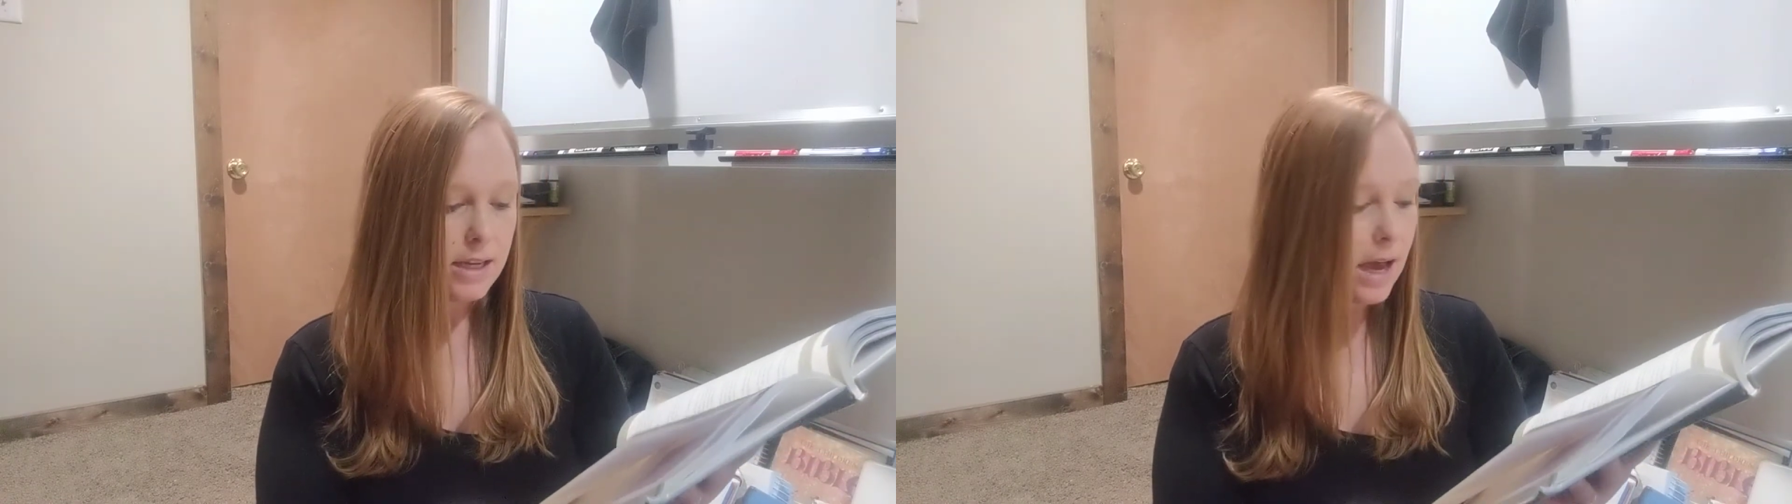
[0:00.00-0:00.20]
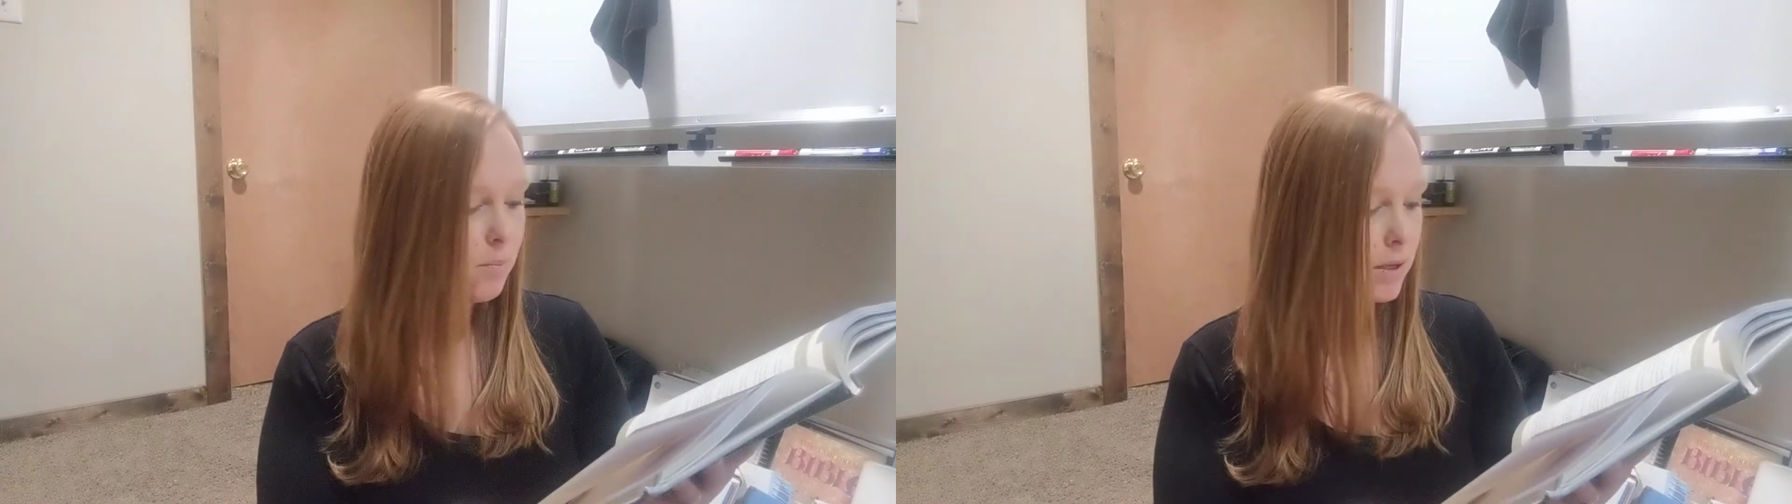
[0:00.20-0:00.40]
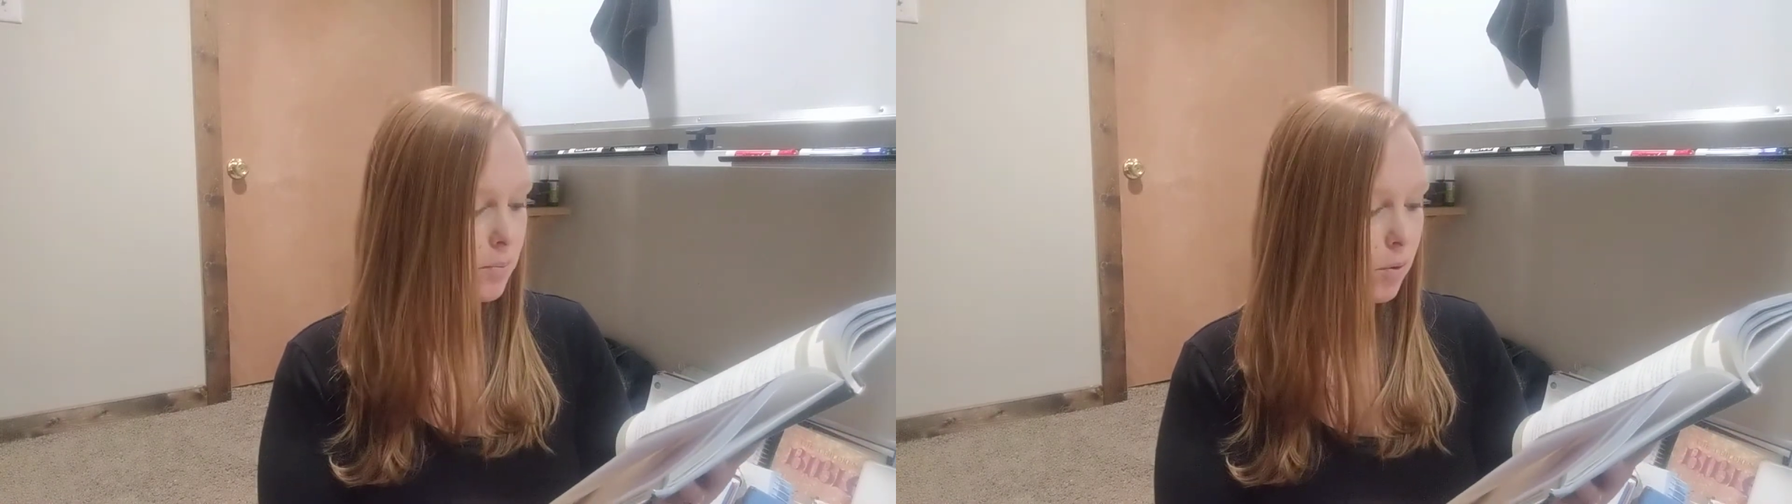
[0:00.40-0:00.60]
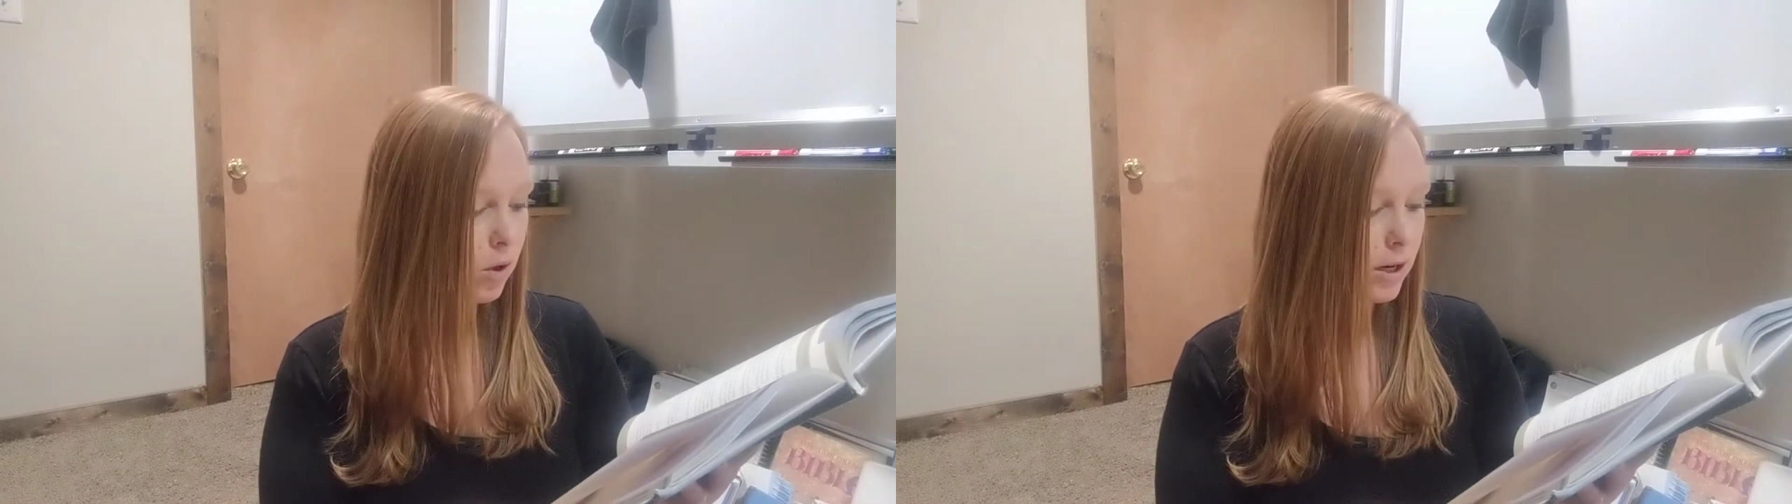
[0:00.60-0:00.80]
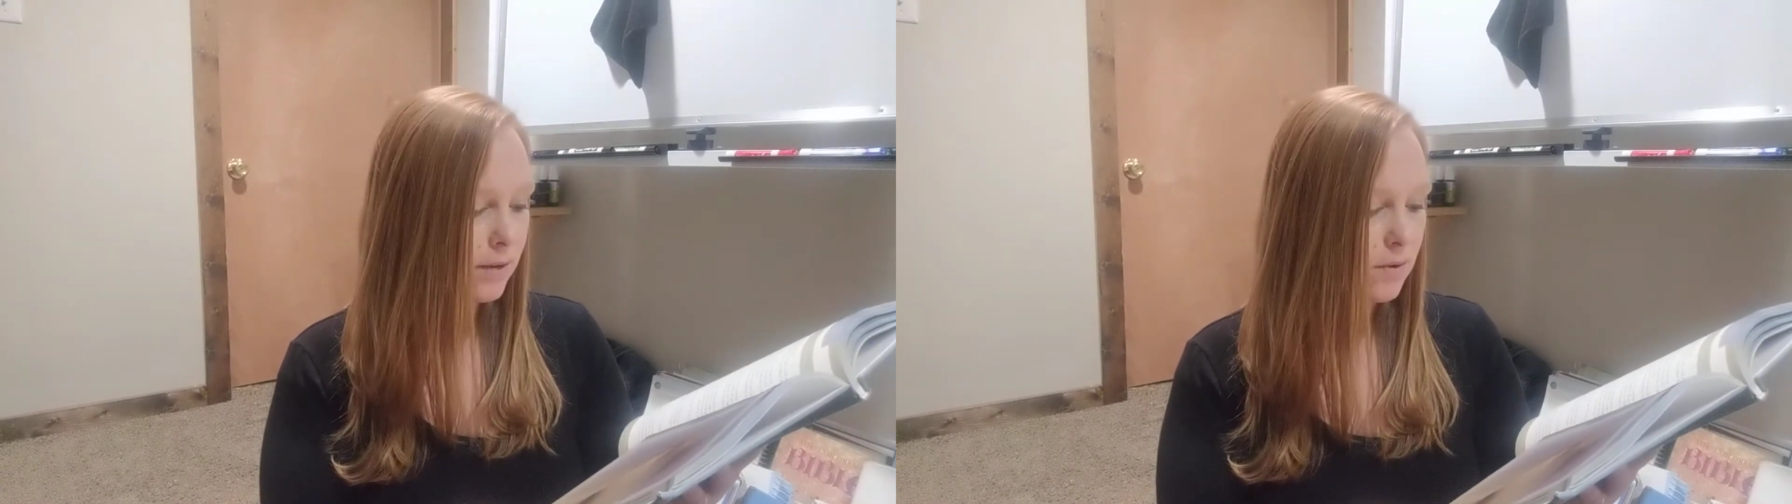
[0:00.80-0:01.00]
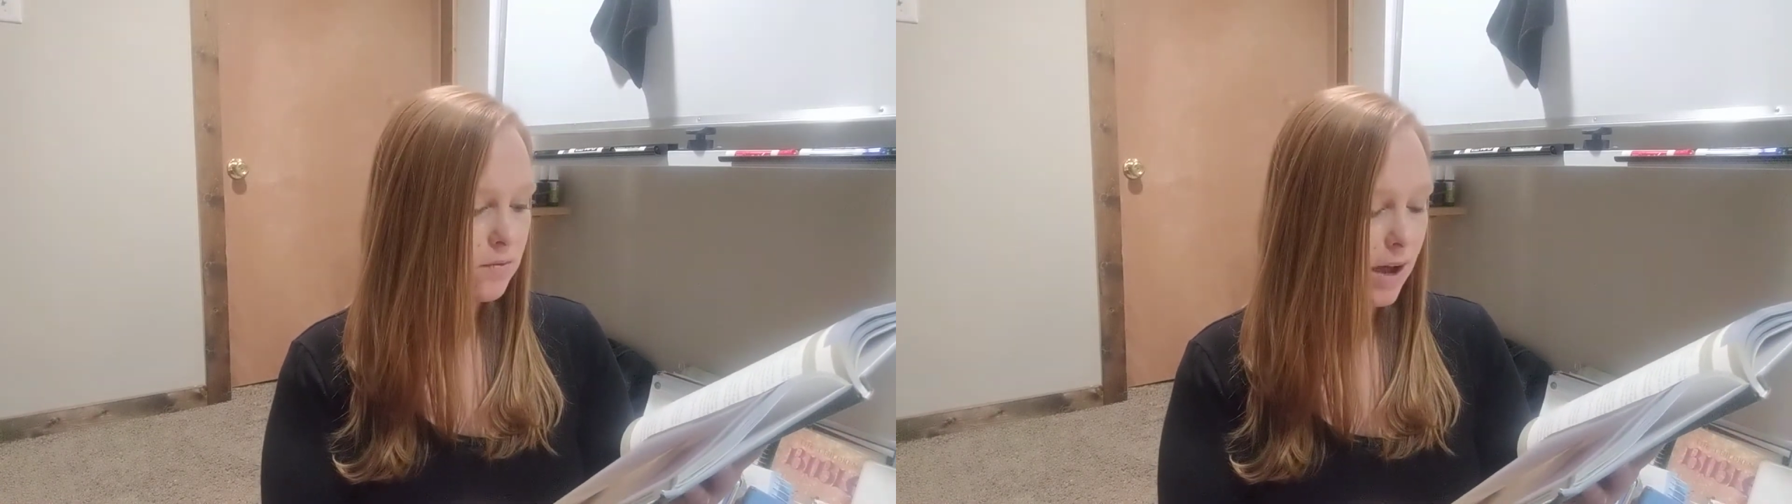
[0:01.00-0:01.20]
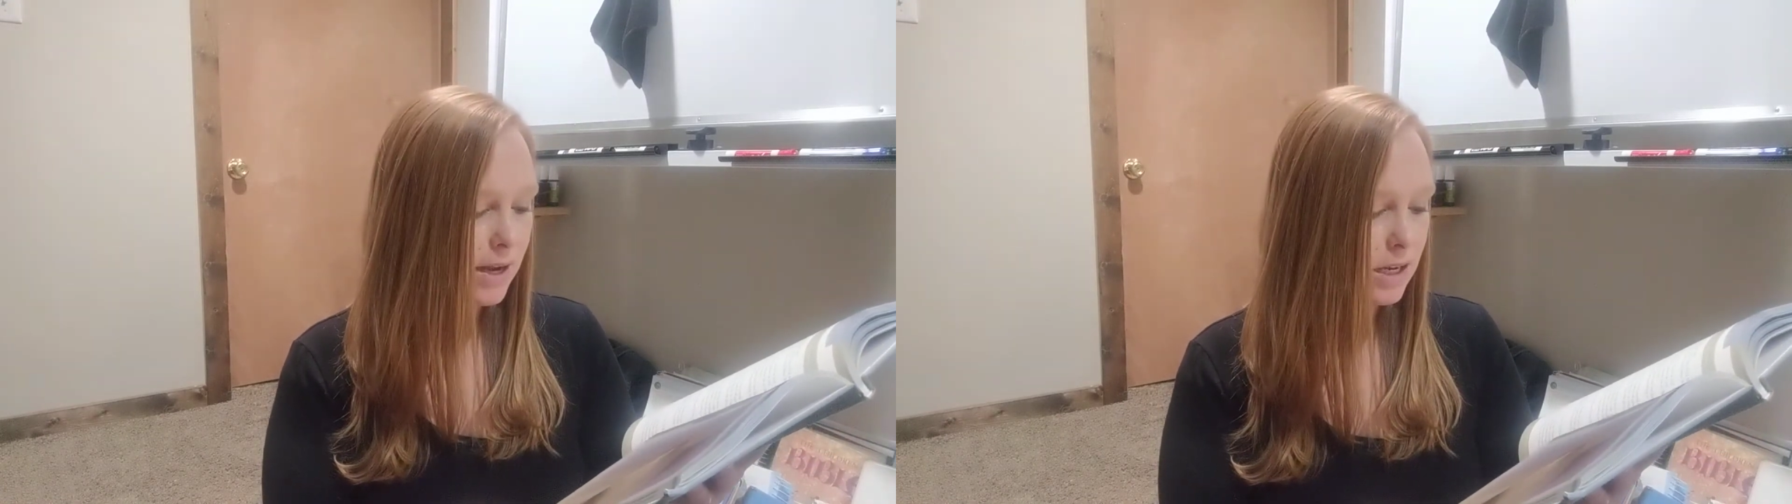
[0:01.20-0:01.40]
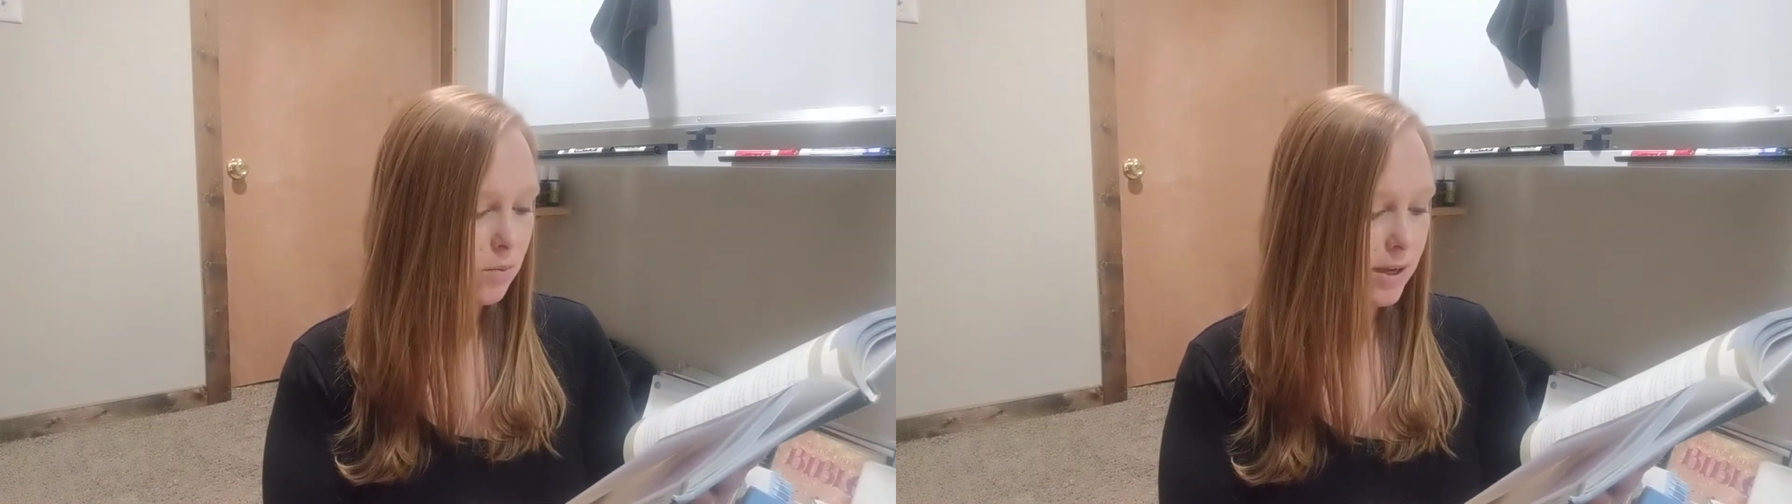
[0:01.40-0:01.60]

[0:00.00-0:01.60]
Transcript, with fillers: Now people are even finding